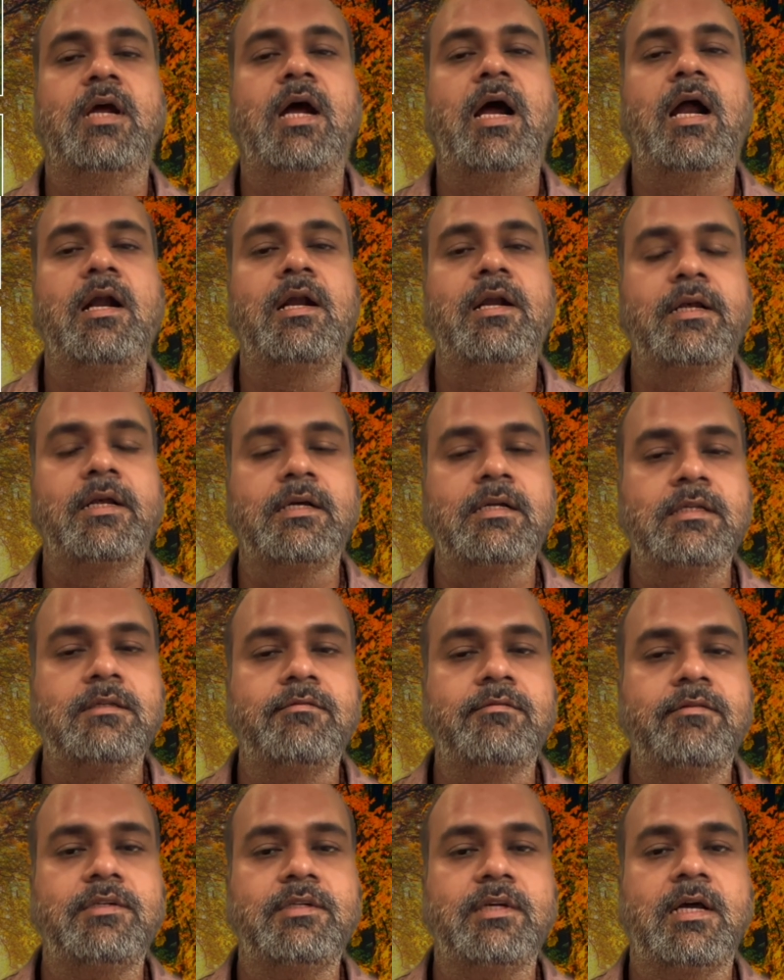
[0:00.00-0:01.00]
articles
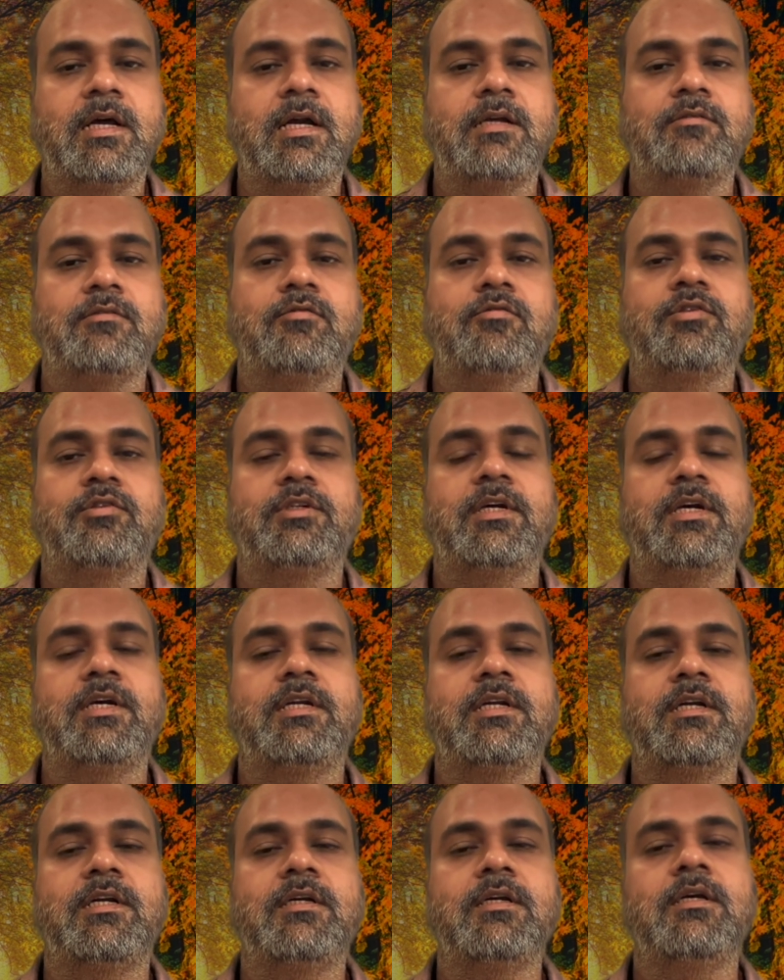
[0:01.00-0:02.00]
which are
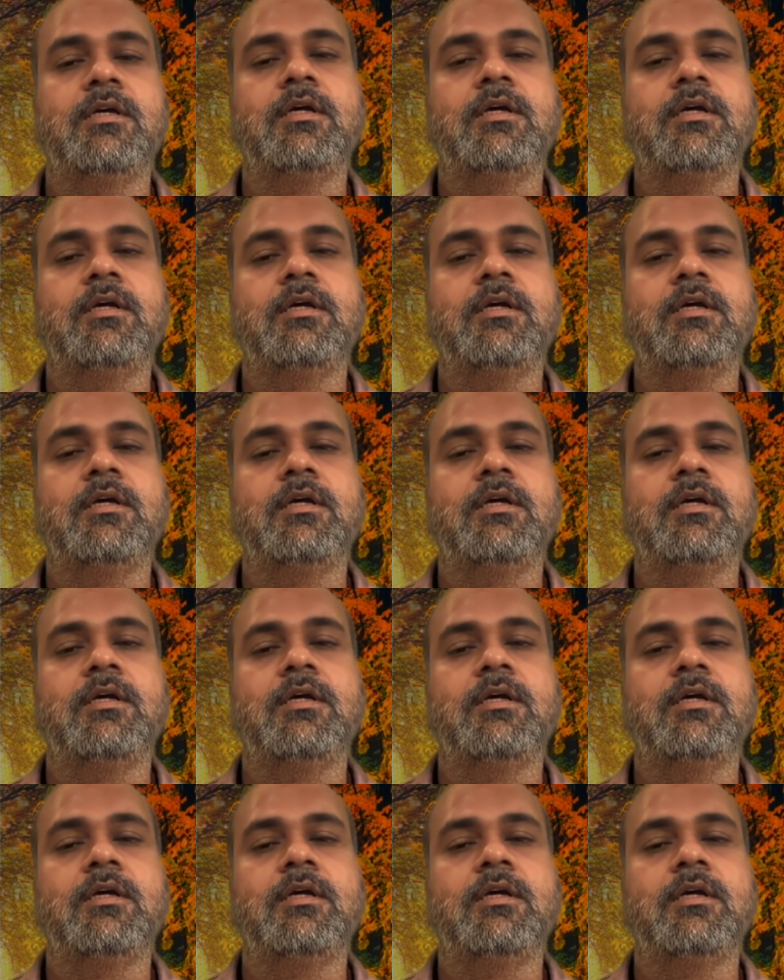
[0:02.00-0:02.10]
associated,